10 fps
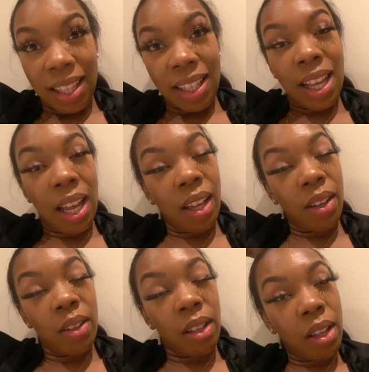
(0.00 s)

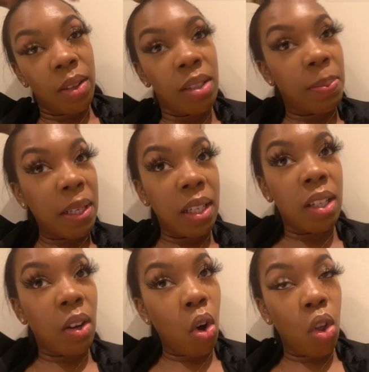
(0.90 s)
Yeah. It's
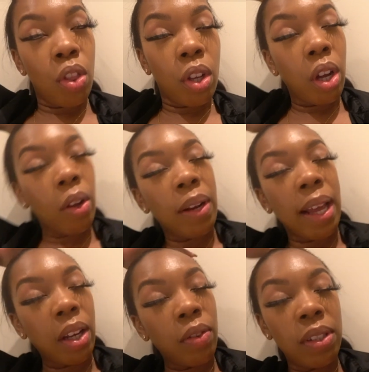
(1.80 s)
been on the go,
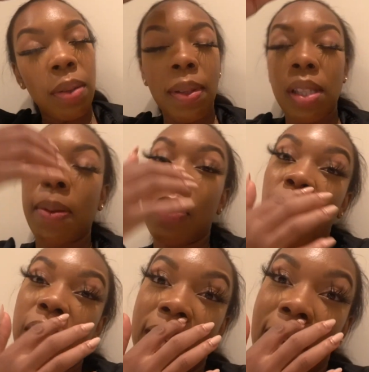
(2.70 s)
like obviously went to bed
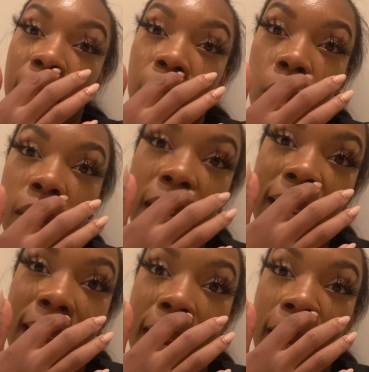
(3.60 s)
really late because I was
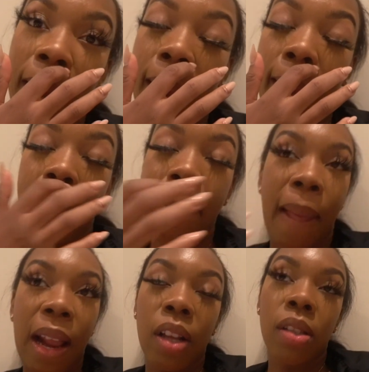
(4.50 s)
editing.
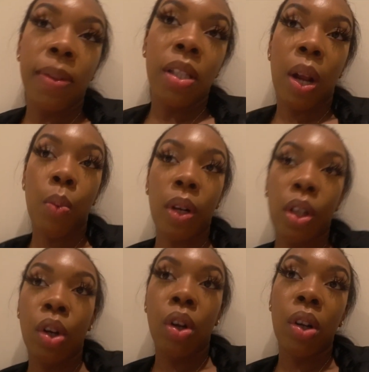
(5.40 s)
I didn't go to bed till like 1
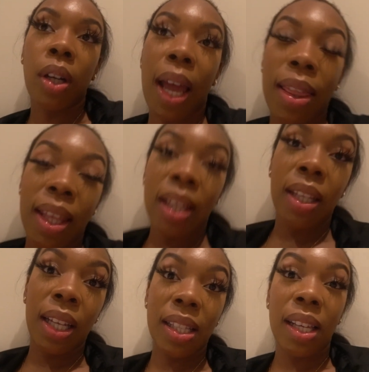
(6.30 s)
o'clock, and then the
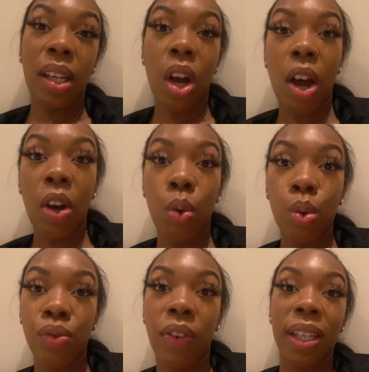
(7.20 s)
kids had a
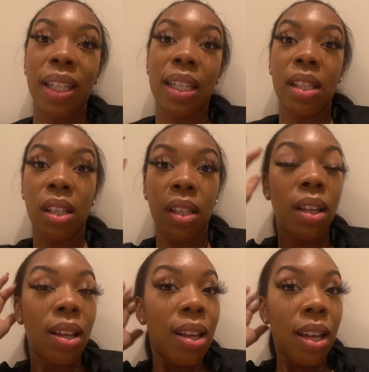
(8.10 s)
horse riding lesson
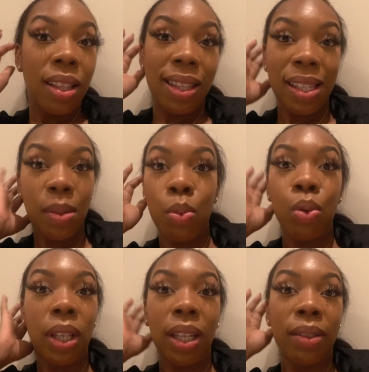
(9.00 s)
this
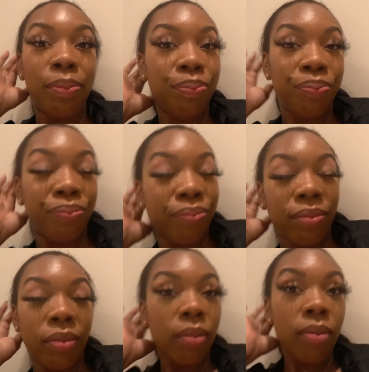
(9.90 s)
morning
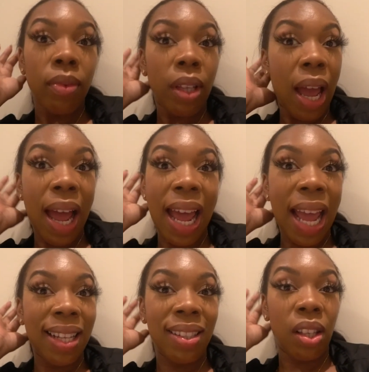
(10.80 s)
at
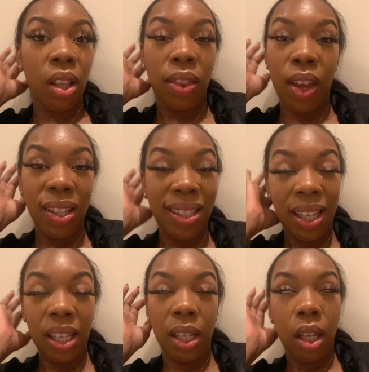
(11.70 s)

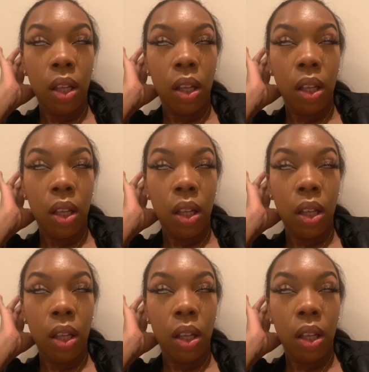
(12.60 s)
8:30.